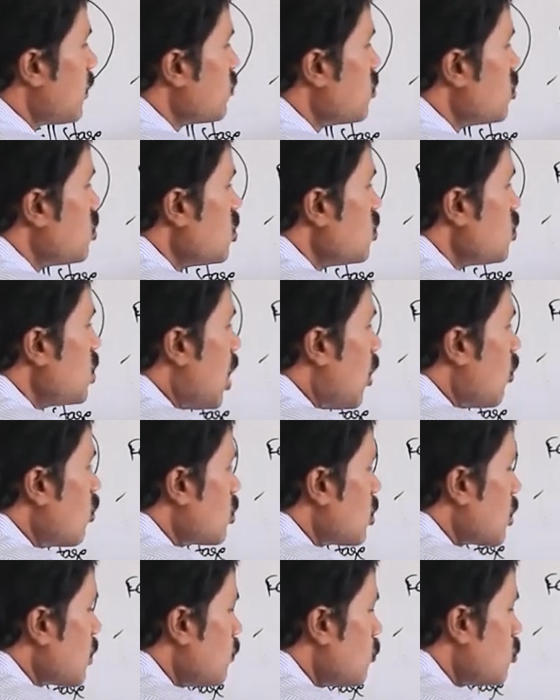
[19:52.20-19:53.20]
This is the
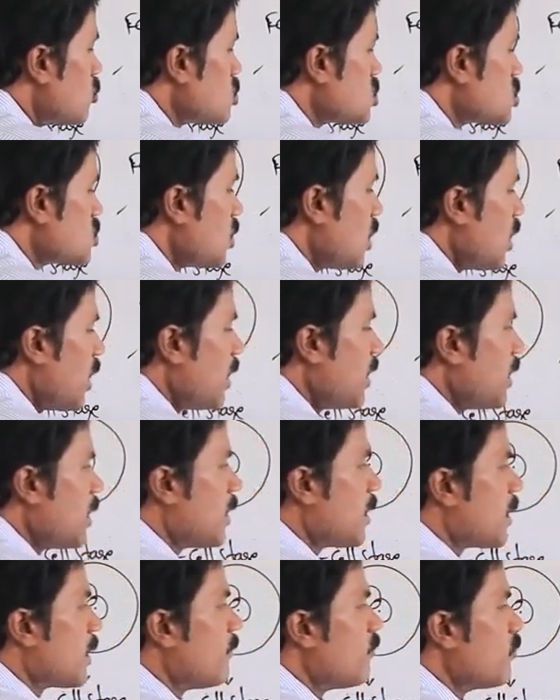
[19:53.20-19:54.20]
outermost
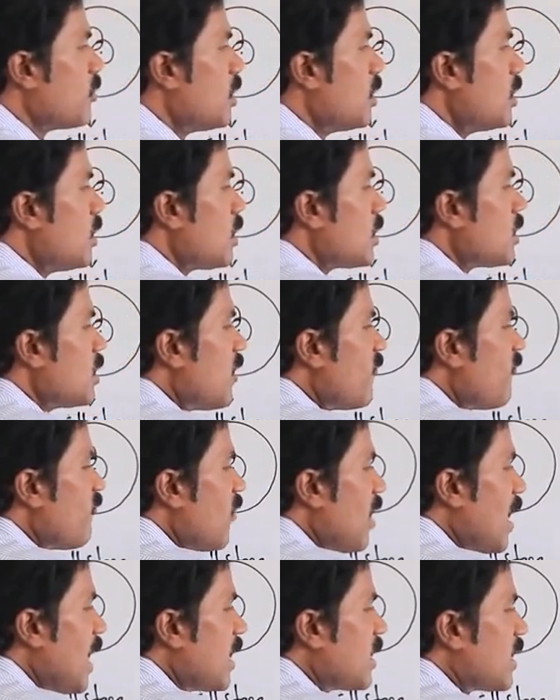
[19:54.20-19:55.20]
layer, the
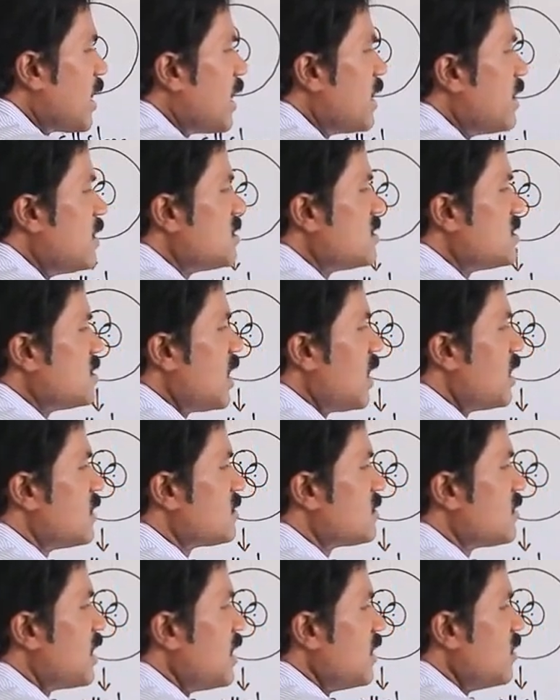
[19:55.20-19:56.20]
flattened
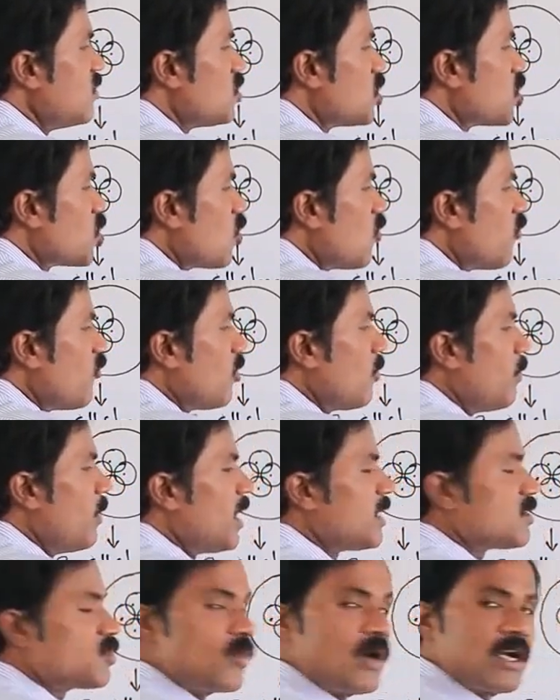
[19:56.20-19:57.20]
cells, that is
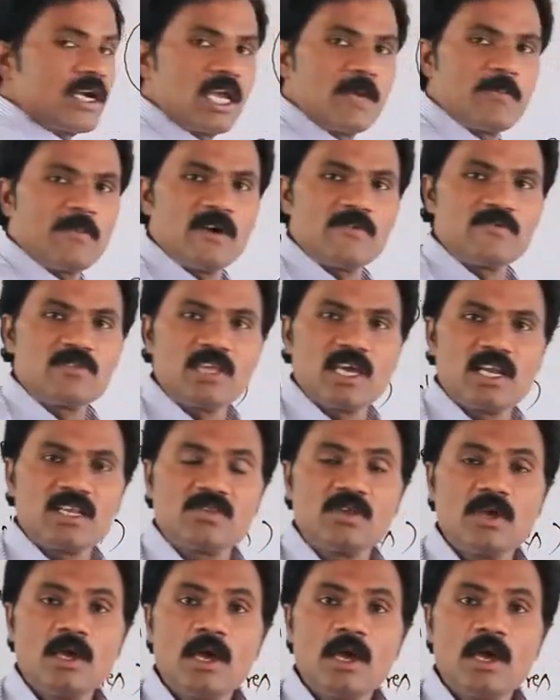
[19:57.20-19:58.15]
trophoblast. What type of cells?